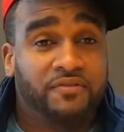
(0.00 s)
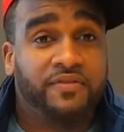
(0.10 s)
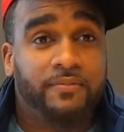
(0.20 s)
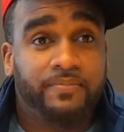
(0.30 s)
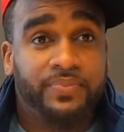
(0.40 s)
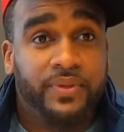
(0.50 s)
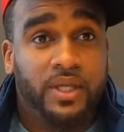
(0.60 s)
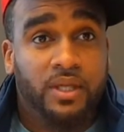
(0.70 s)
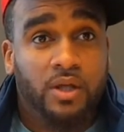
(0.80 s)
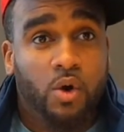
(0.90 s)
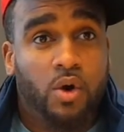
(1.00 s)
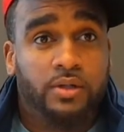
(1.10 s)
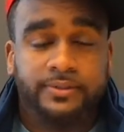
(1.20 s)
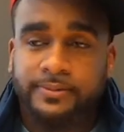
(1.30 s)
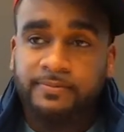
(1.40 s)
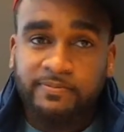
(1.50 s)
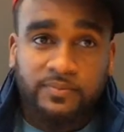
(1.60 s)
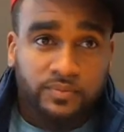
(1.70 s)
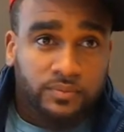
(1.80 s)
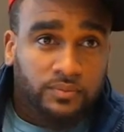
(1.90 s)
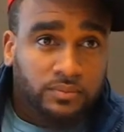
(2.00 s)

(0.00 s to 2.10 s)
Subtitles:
For the human race. I mean, you sound like,